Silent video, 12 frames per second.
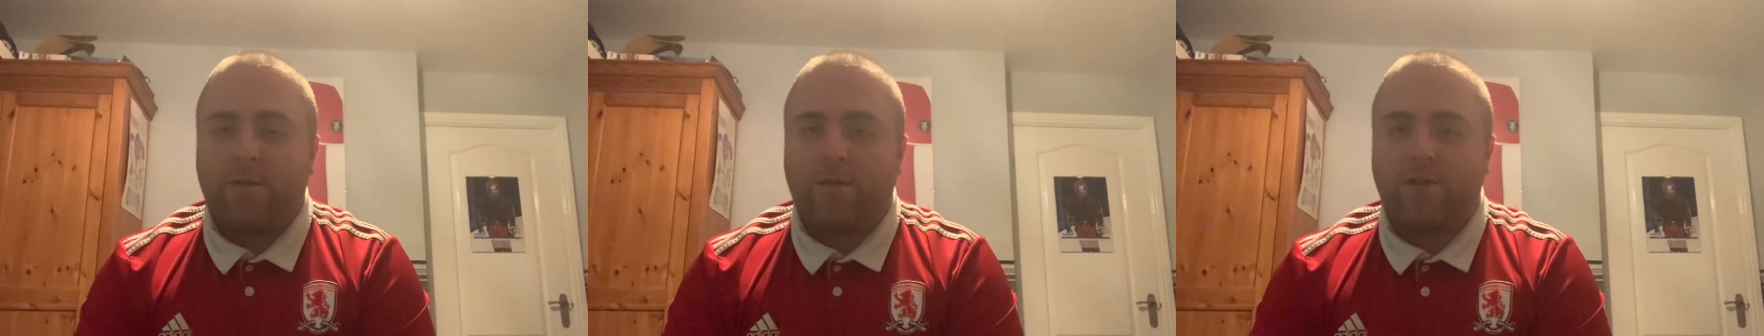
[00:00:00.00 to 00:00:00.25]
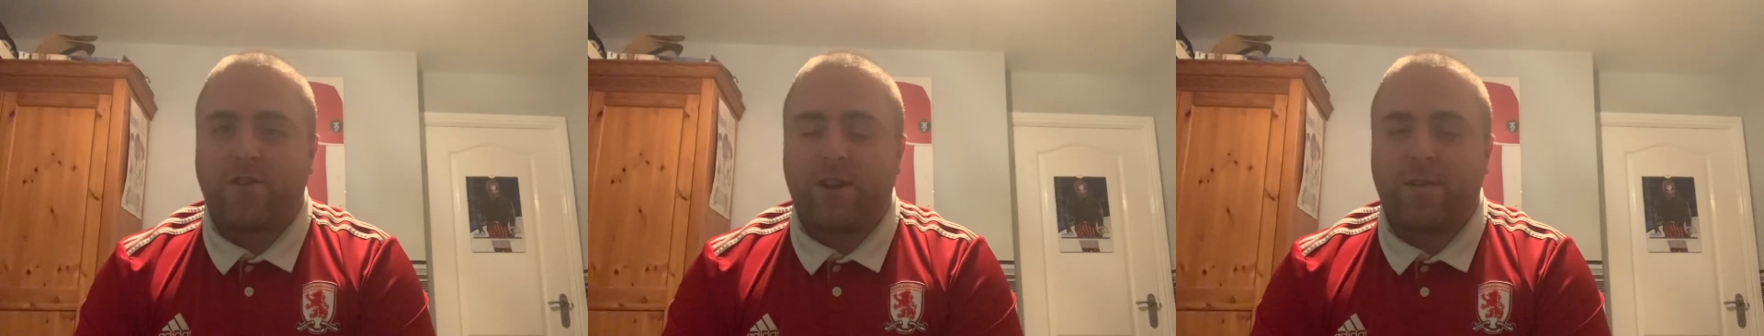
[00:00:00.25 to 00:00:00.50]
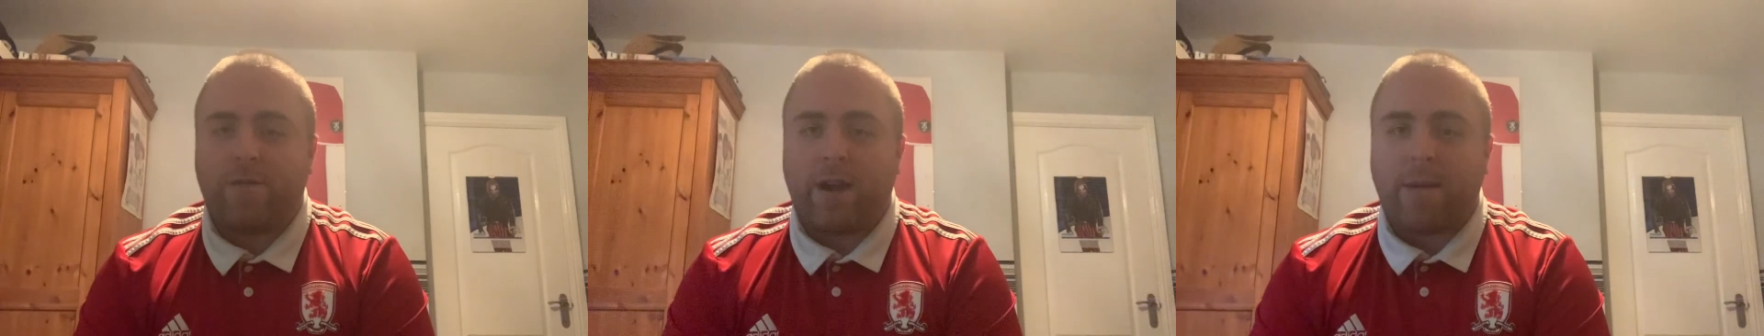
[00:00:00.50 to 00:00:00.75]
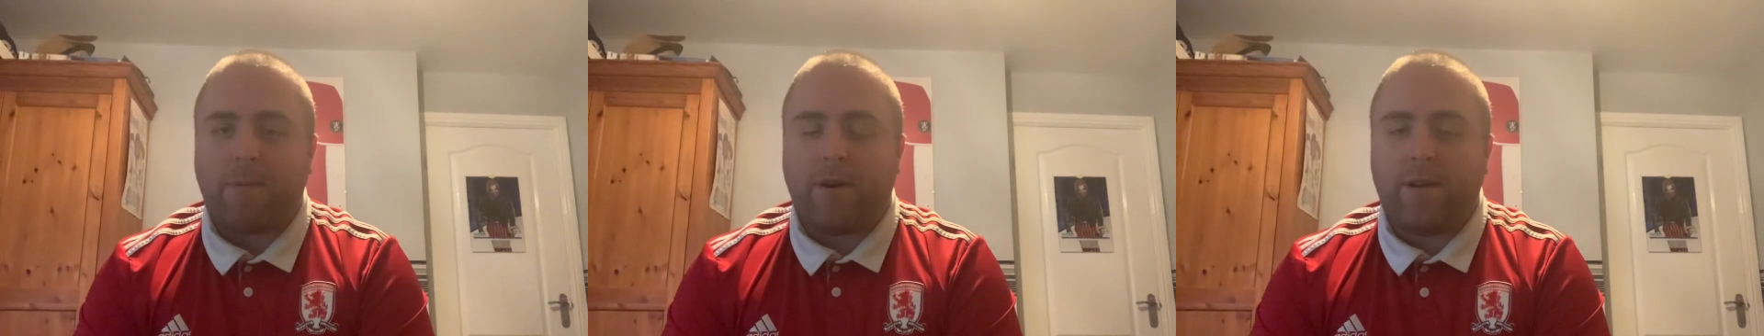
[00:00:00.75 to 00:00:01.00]
for us on the
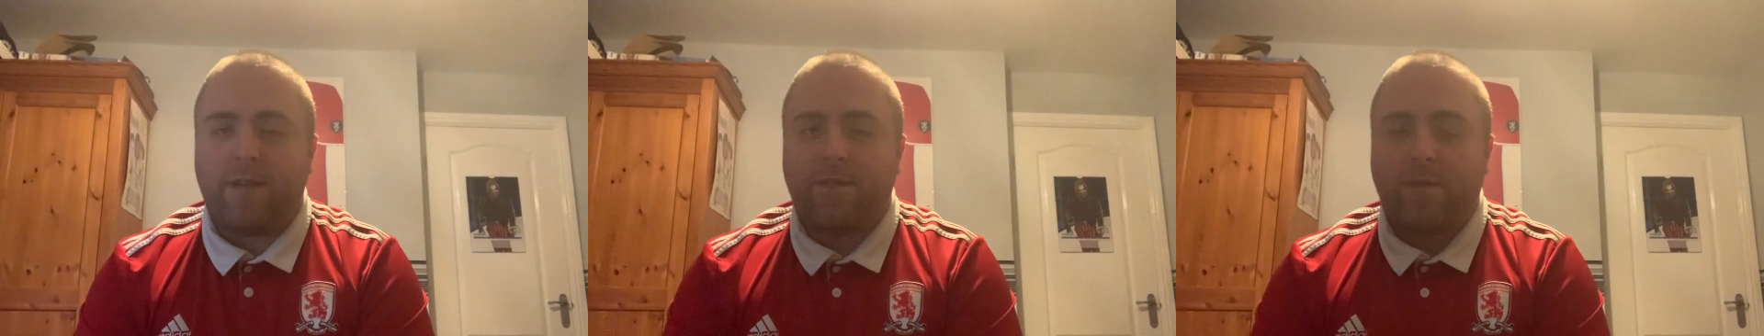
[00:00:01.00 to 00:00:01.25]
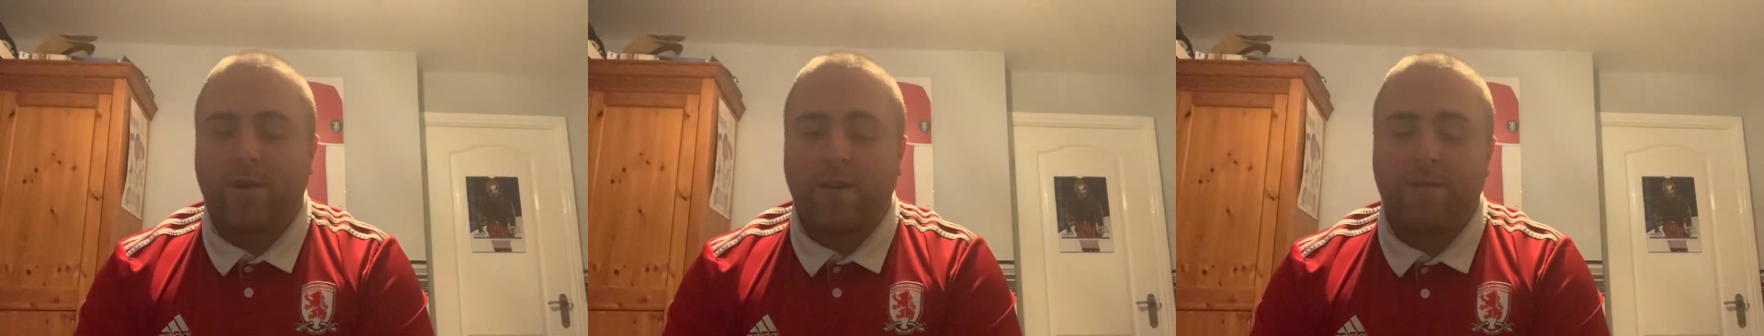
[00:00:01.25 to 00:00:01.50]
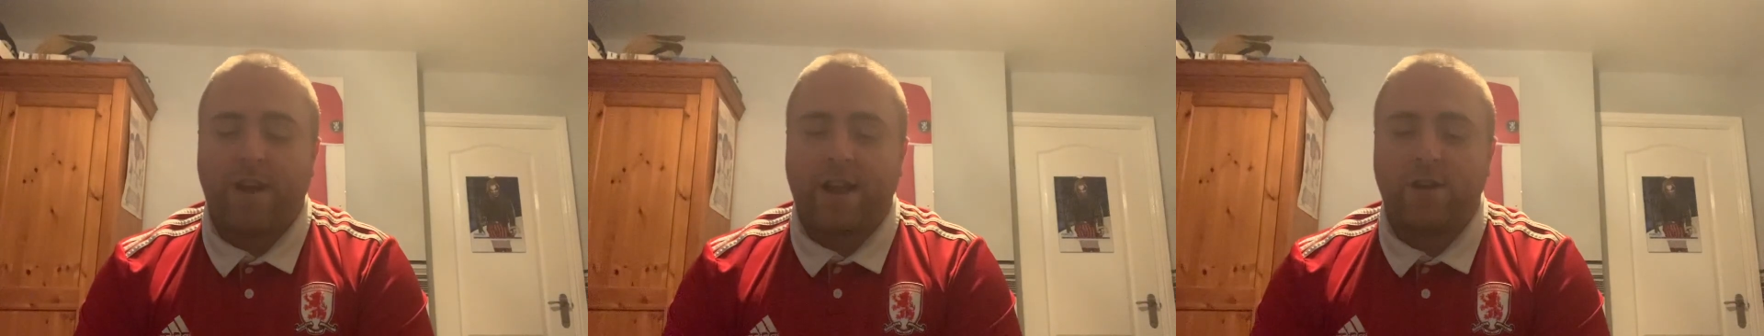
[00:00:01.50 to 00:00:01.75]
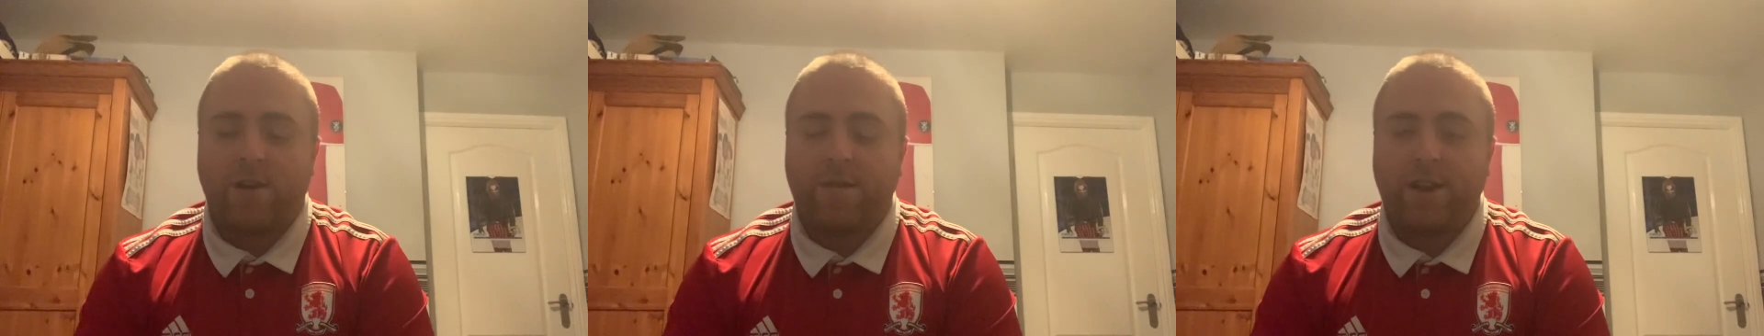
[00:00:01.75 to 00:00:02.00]
free. But if we can
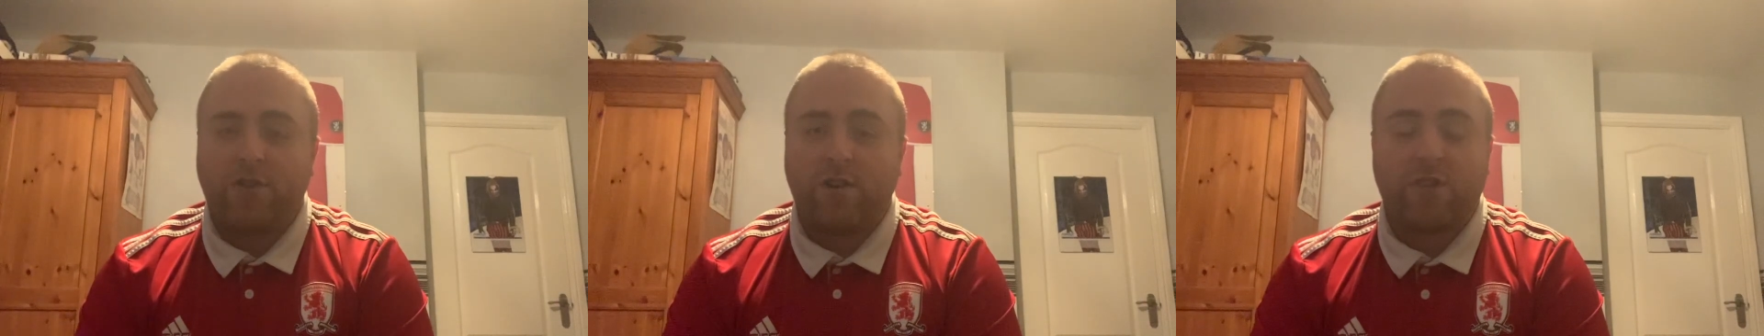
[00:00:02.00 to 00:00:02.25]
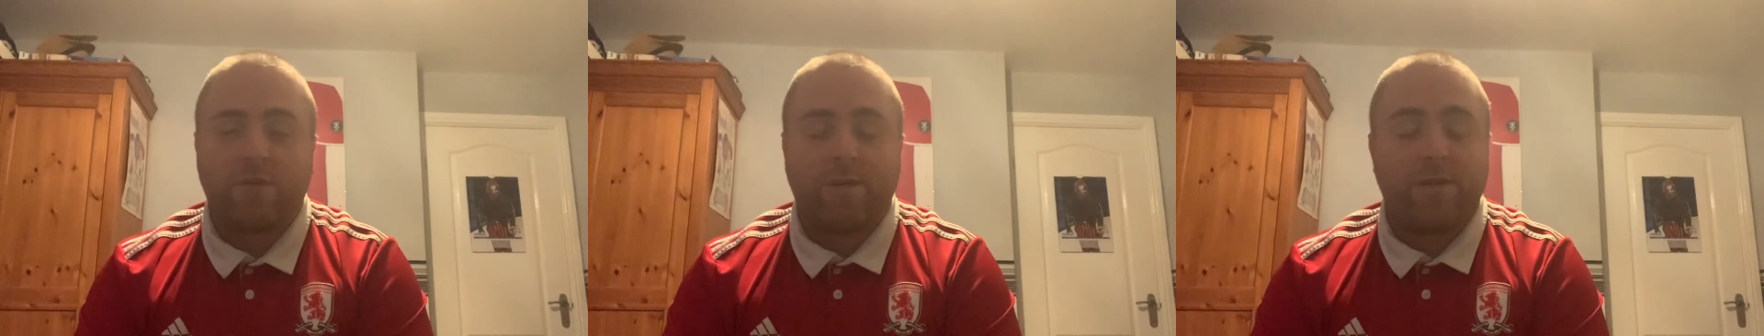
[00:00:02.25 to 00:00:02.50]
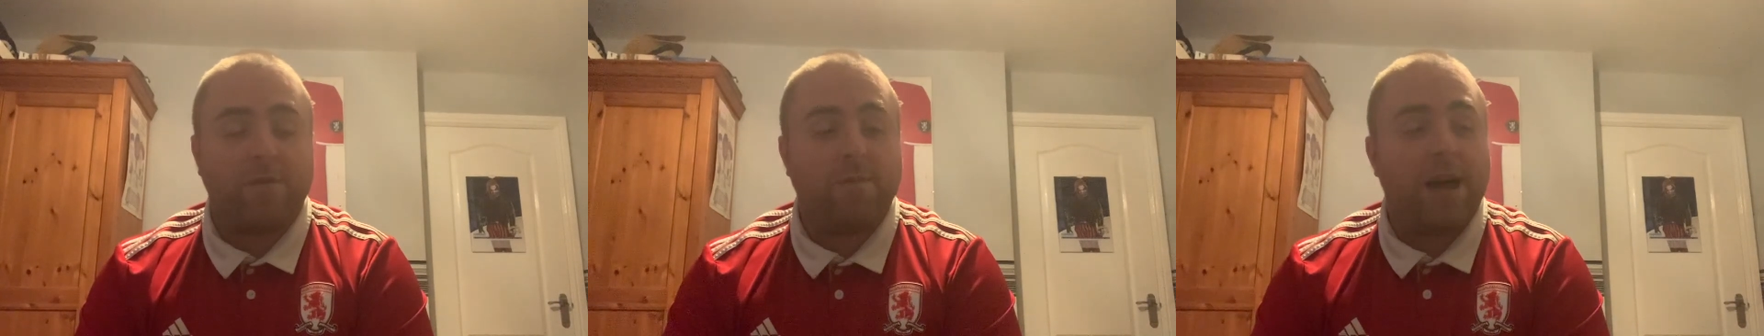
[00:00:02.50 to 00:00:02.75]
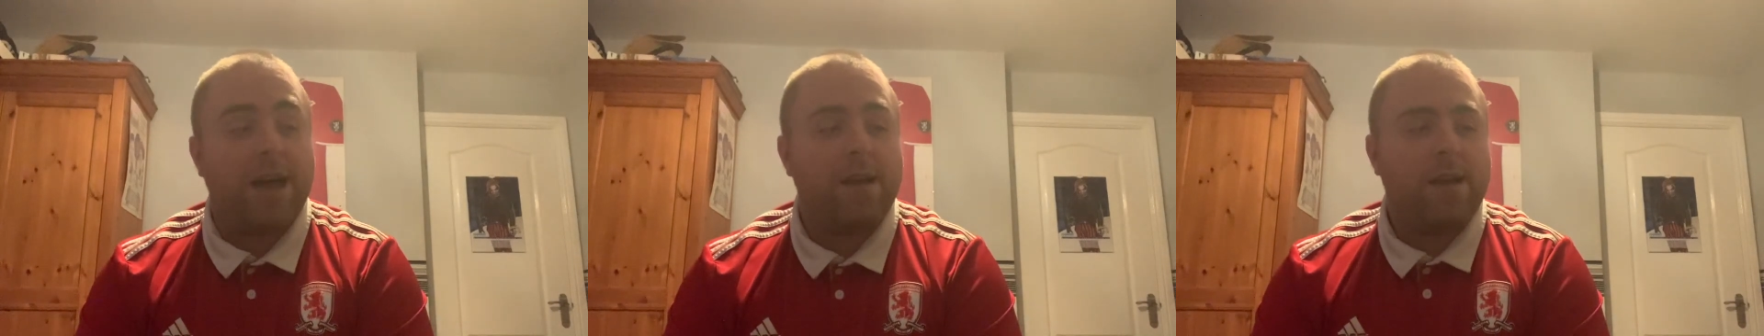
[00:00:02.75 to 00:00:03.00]
fend off interest from
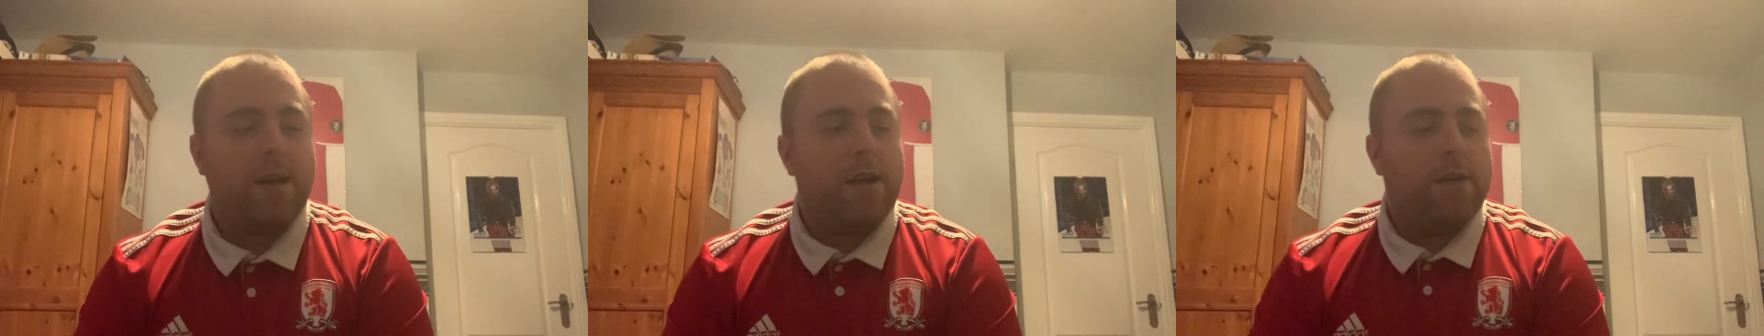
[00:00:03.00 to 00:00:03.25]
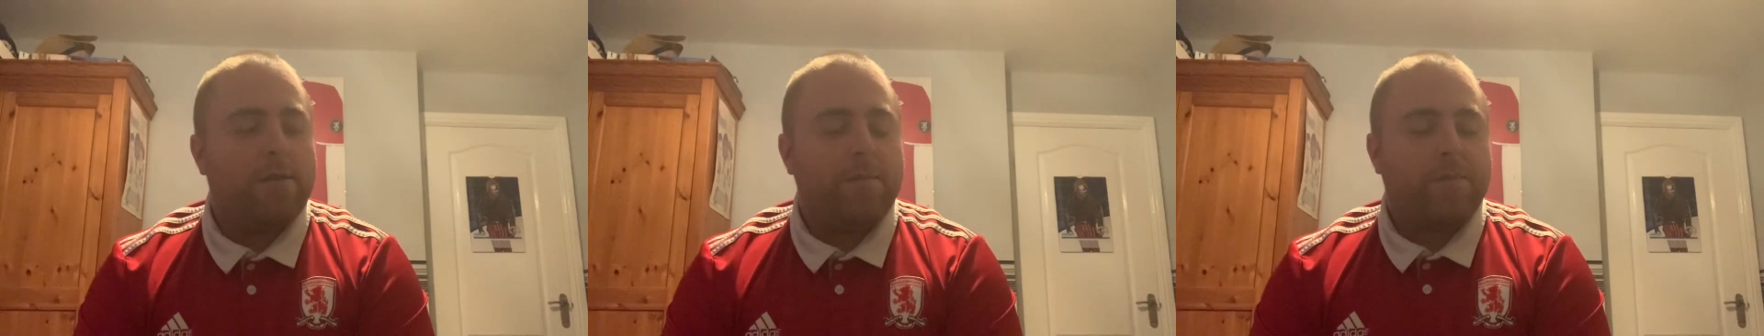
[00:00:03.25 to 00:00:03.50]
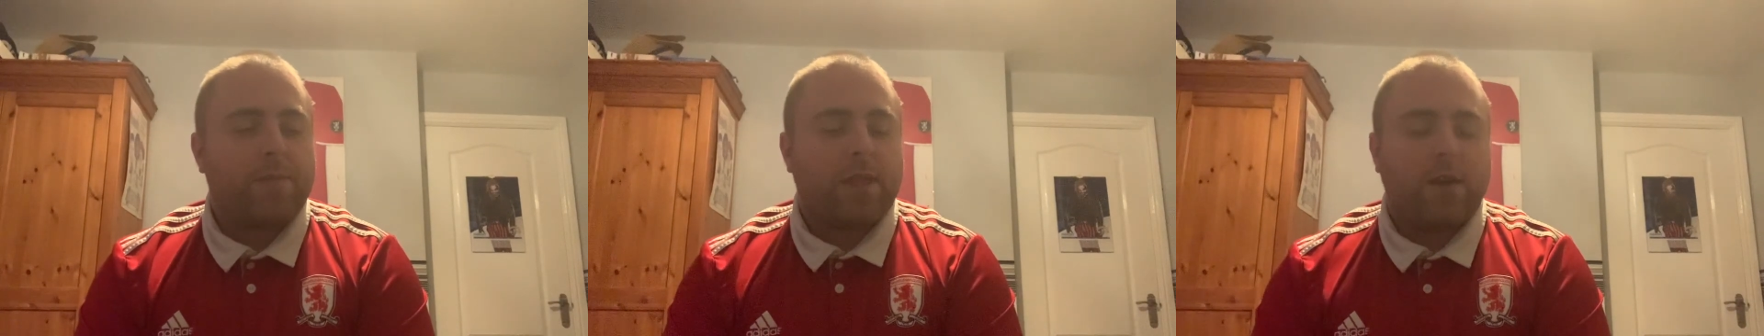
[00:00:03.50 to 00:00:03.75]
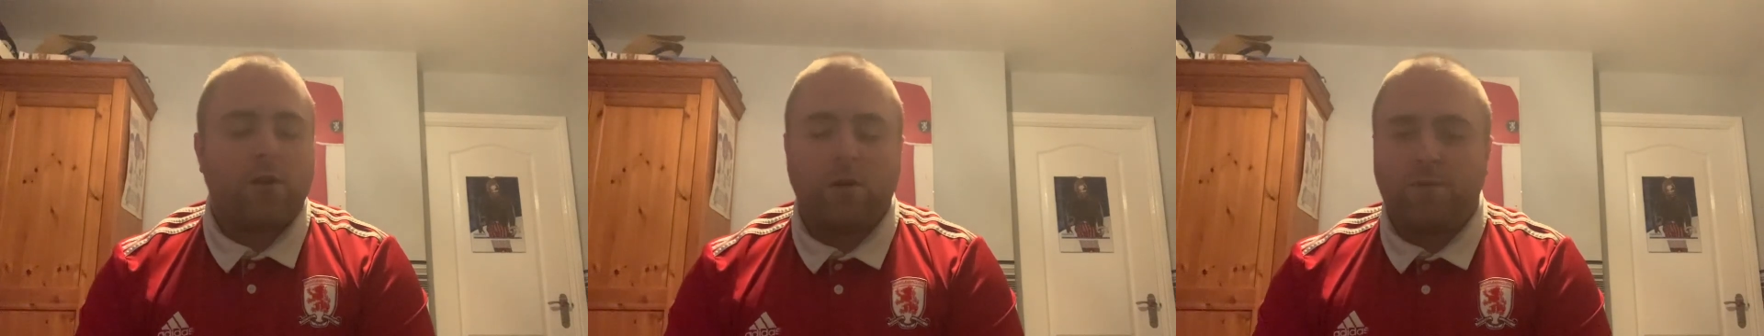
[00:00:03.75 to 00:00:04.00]
uh,
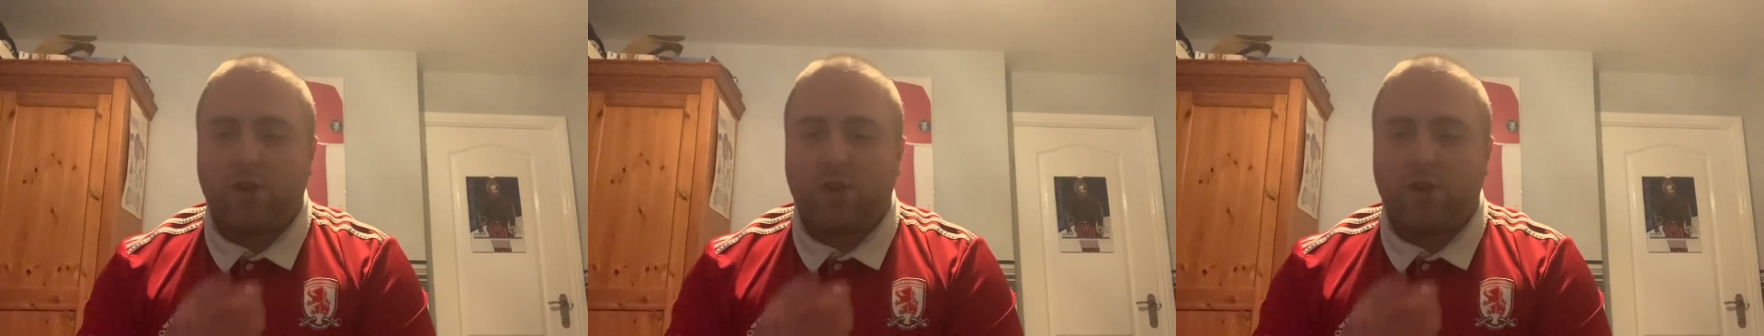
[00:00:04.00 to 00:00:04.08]
clubs